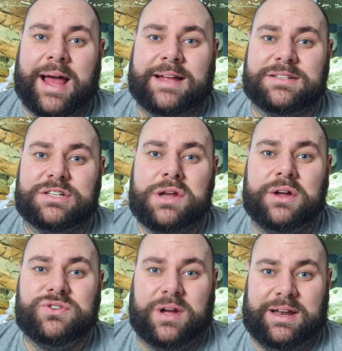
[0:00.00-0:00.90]
and
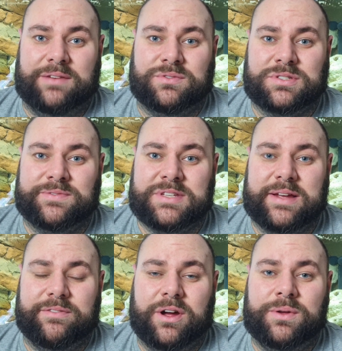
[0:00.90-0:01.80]
nitrite levels of
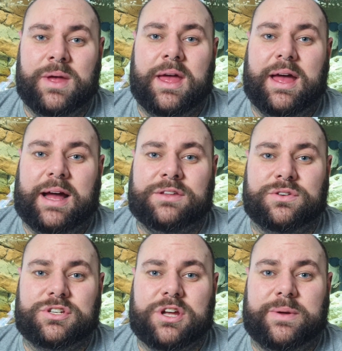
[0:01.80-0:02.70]
0, and
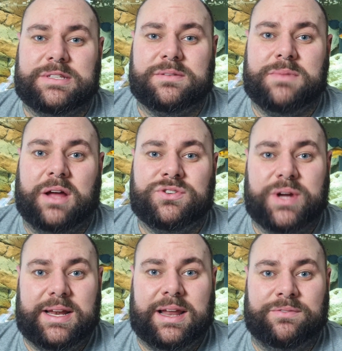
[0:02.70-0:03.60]
you're showing some
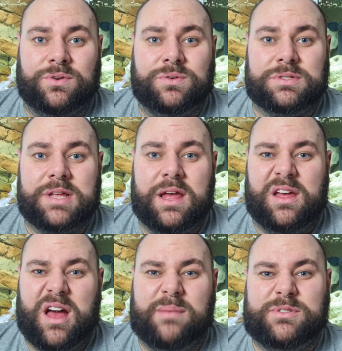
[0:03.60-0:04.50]
nitrate levels
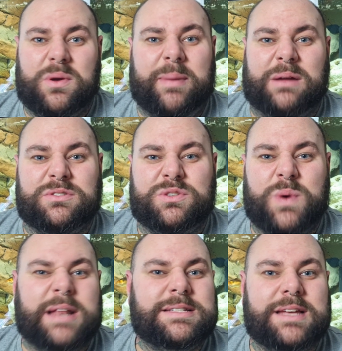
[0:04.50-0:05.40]
up to about
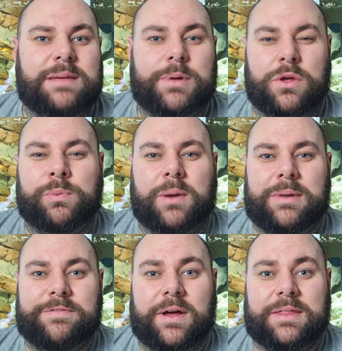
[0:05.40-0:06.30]
20, but you'll
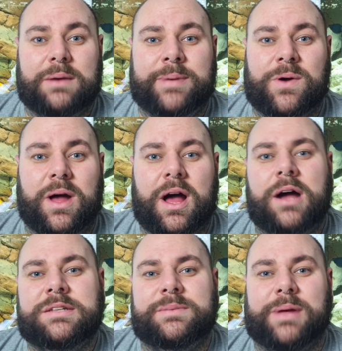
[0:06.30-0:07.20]
probably find they'll be quite
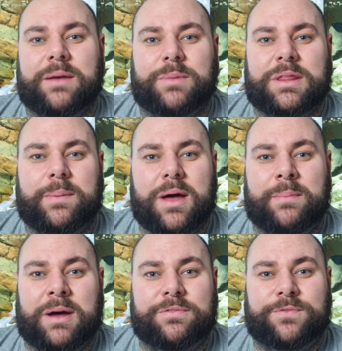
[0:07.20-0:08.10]
high to begin with, up at
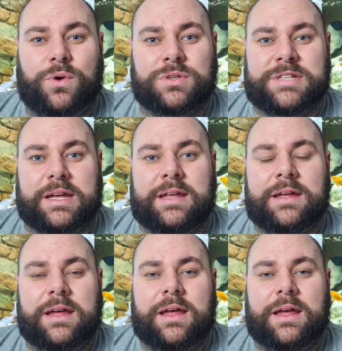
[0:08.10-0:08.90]
about 40,